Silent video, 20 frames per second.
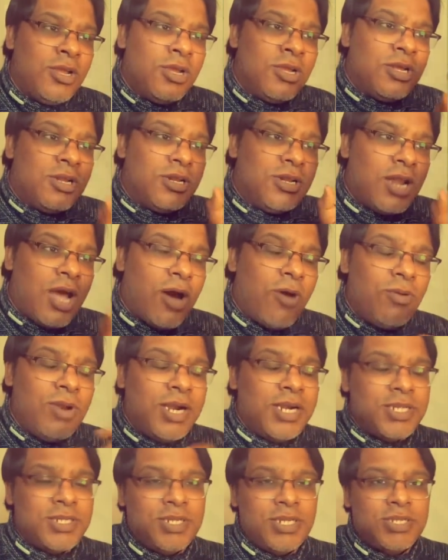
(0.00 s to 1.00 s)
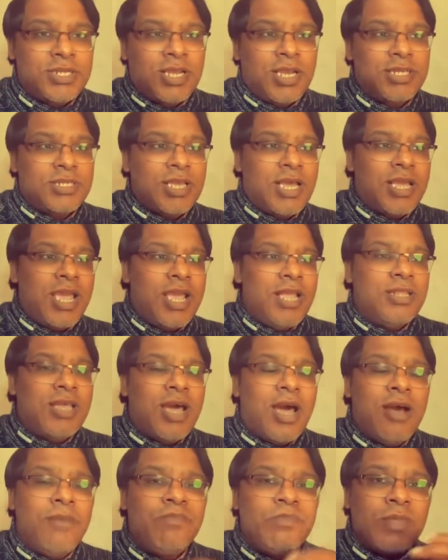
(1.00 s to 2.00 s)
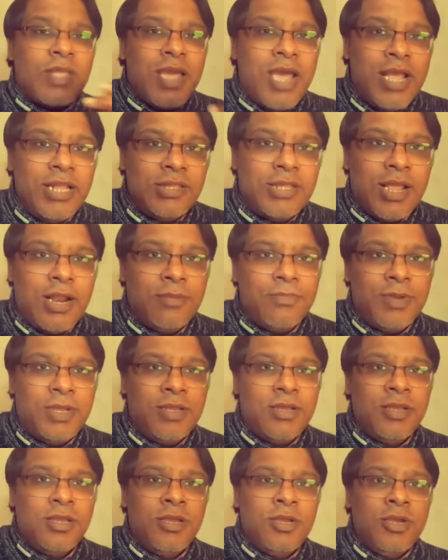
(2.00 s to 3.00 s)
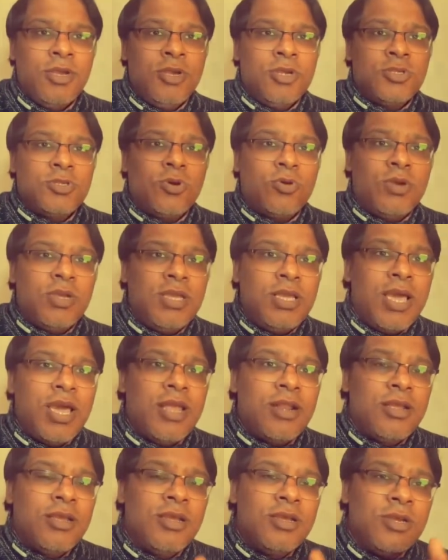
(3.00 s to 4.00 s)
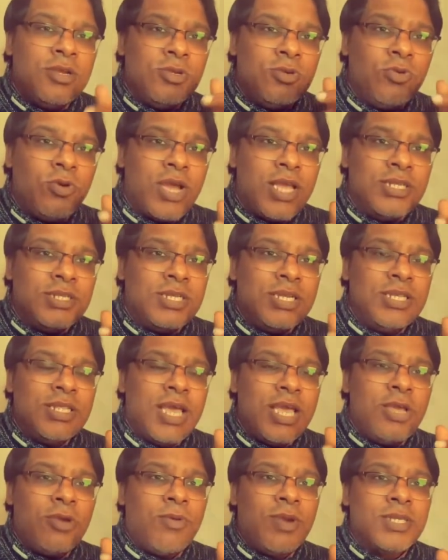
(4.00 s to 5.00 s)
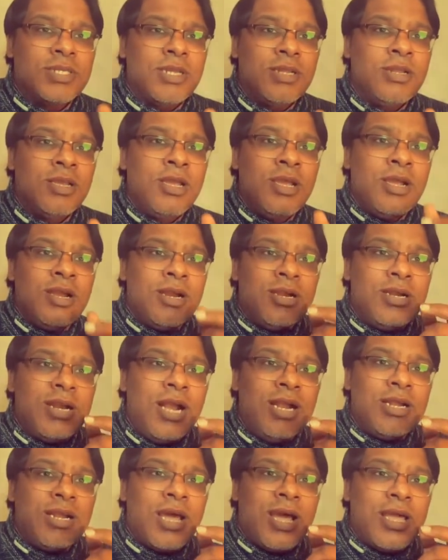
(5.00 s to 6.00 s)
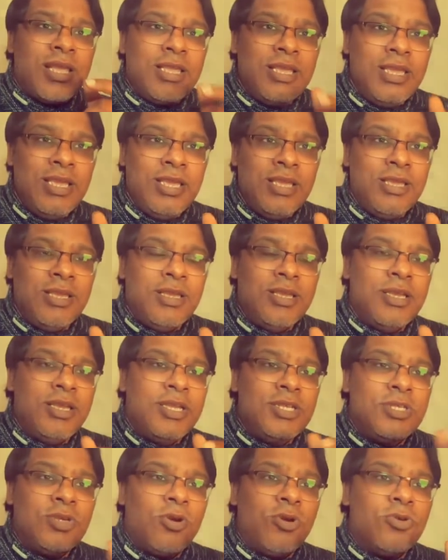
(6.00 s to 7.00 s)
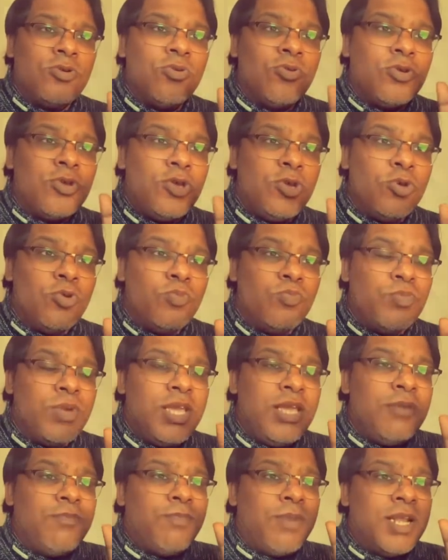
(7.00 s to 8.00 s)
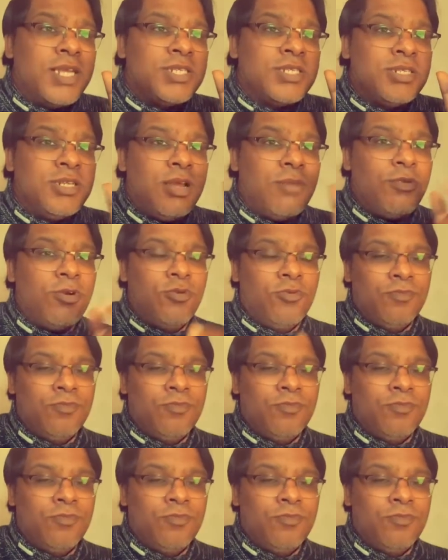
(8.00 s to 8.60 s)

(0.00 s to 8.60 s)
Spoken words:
Now let us discuss again the enthalpy. So here you can see the equation delta E is equal to QP plus W.